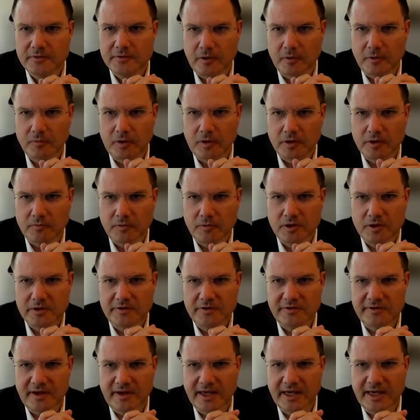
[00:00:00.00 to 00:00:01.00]
So
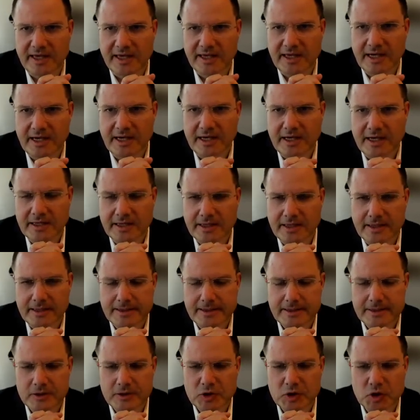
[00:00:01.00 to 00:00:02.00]
what is
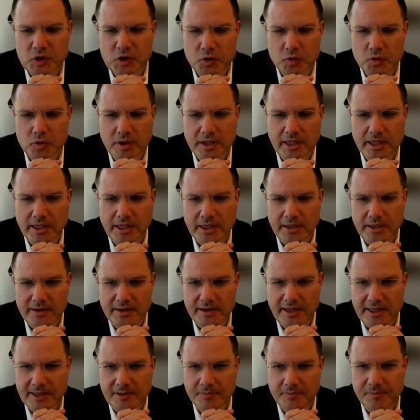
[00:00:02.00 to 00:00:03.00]
AI doing
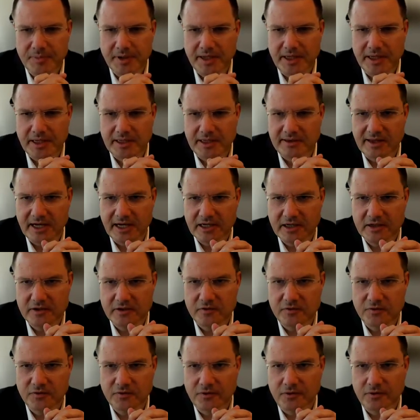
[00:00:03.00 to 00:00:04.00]
and helping
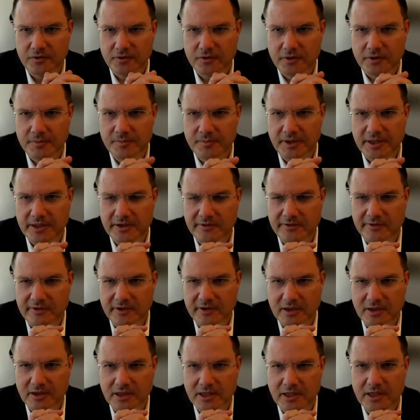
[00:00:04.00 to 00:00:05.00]
attackers for,
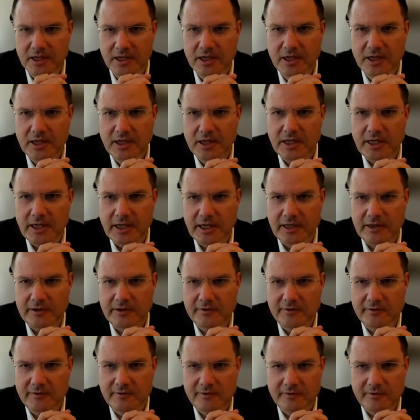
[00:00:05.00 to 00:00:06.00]
basically?
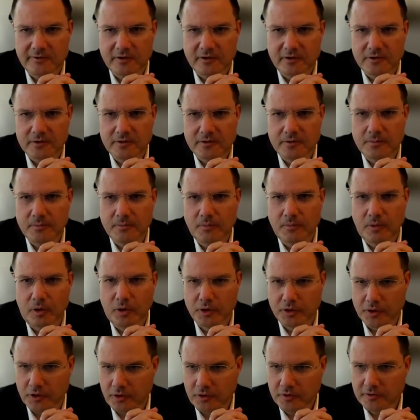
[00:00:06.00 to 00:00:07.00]
It's
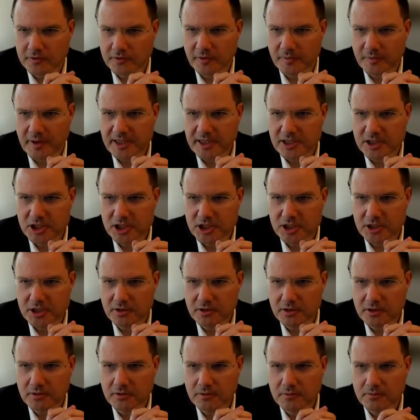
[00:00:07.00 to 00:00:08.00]
more
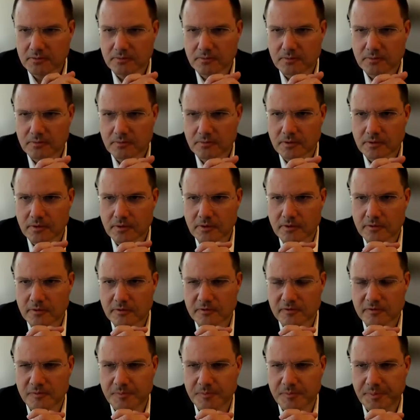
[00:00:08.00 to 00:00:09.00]
automation,
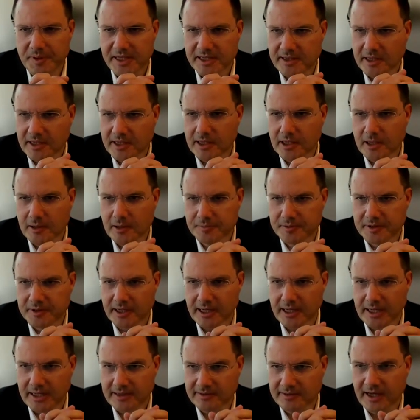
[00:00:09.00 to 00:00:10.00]
speeding up
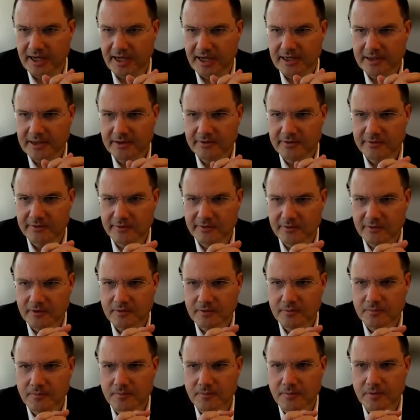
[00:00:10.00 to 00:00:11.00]
the
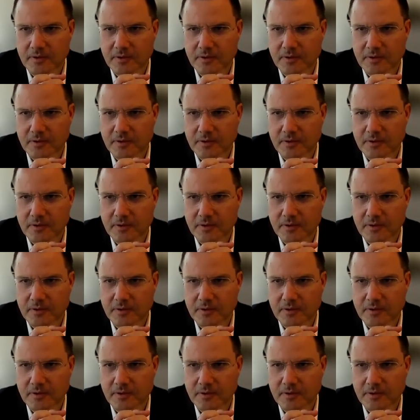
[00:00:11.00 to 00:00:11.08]
attacks,